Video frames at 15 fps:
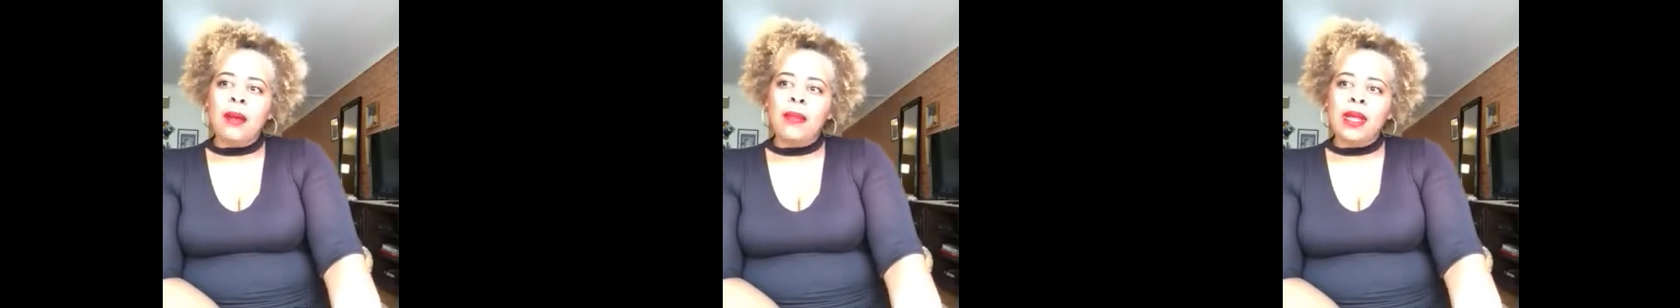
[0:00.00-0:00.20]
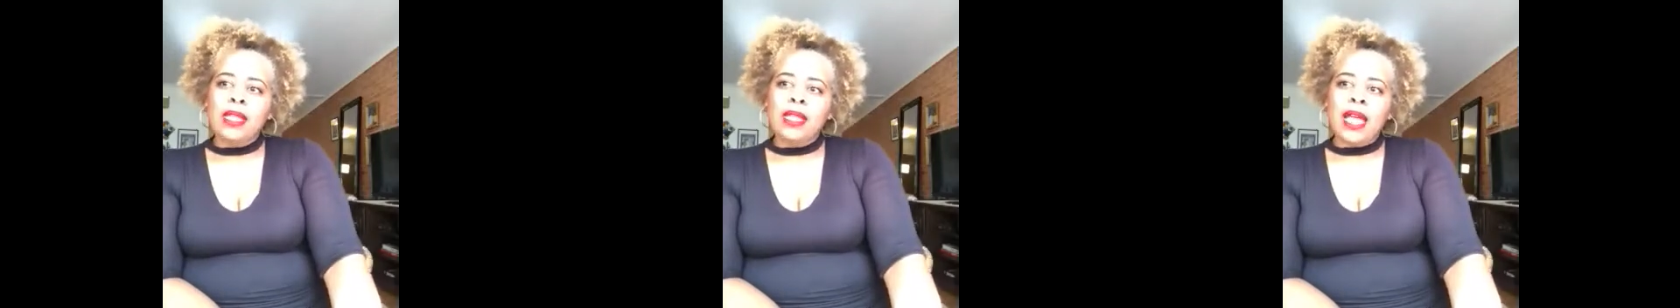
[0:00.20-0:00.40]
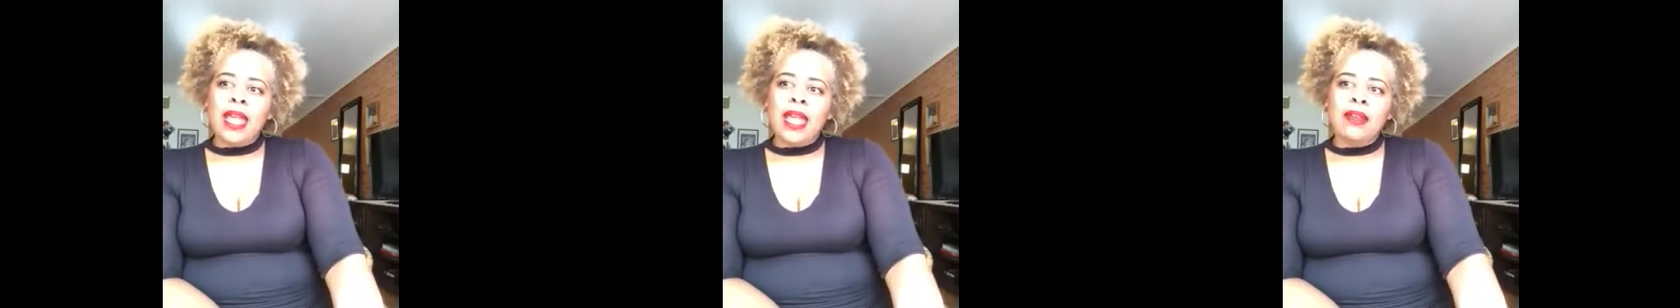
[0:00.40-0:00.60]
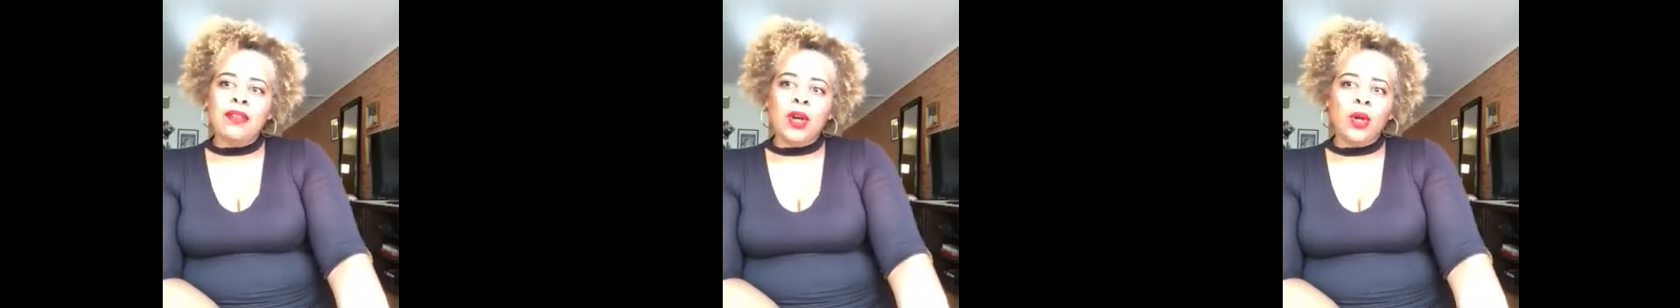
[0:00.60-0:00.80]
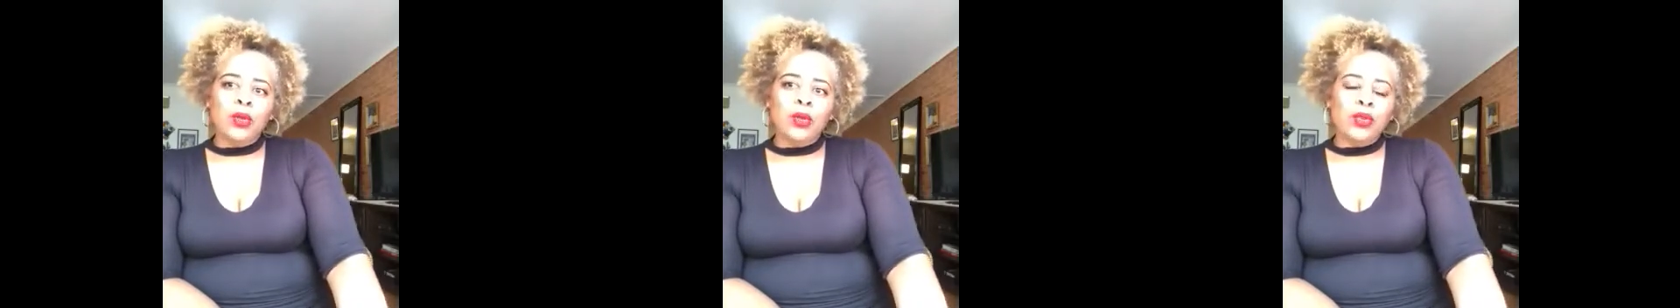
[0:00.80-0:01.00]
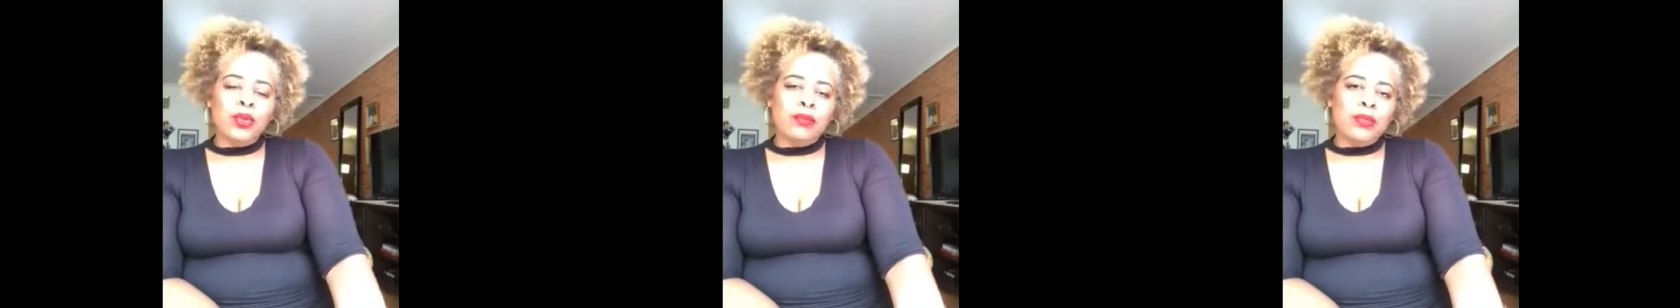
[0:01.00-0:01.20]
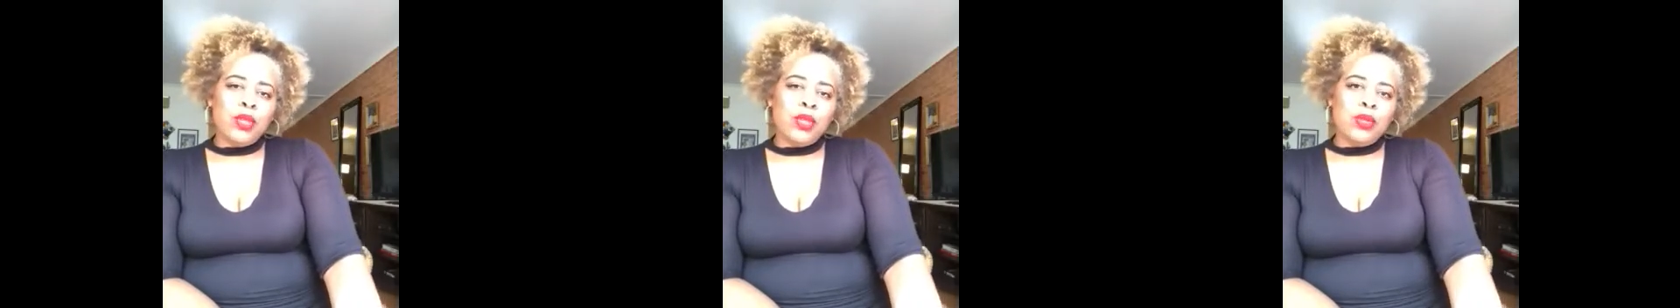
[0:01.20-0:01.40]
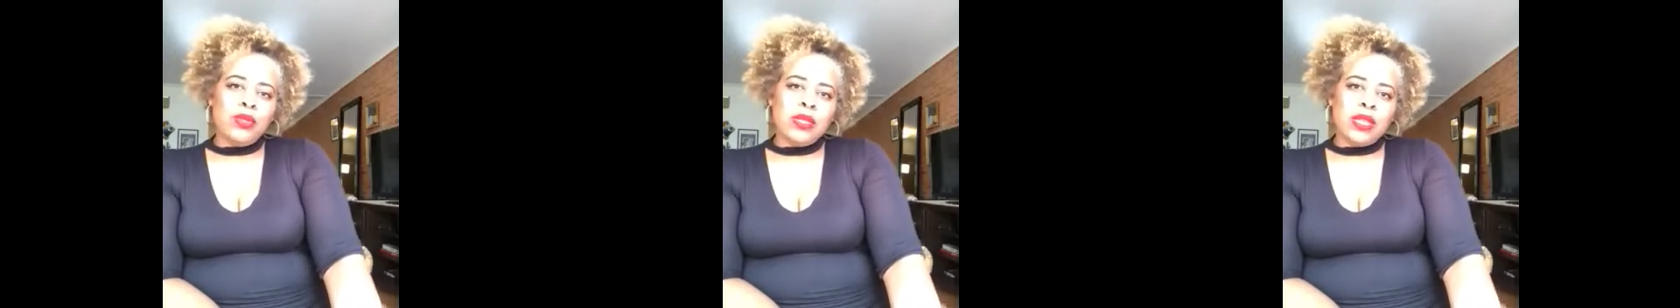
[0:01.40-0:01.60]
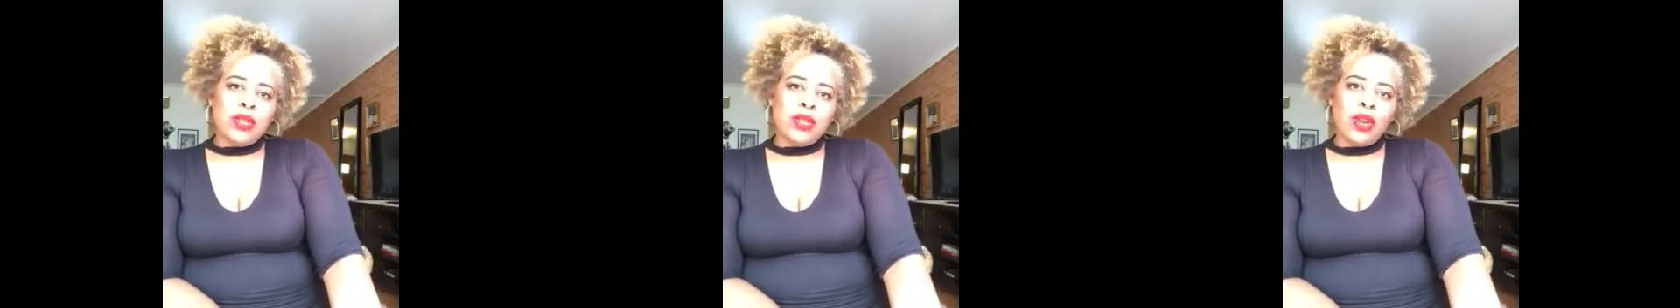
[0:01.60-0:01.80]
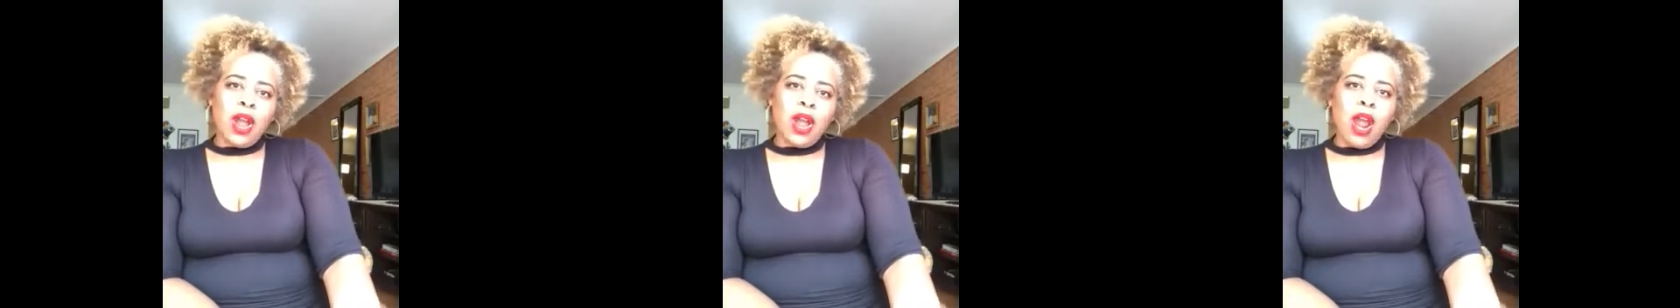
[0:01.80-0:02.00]
a lot of older
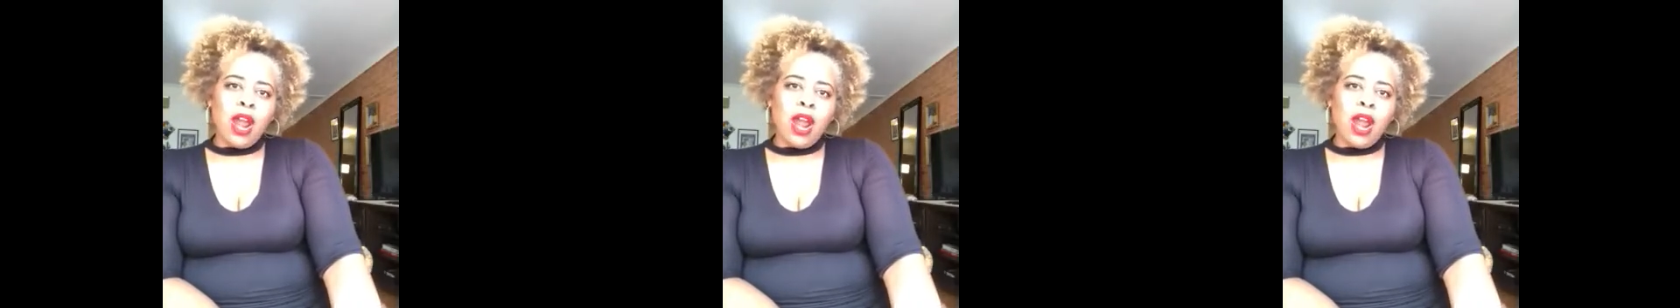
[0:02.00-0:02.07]
music or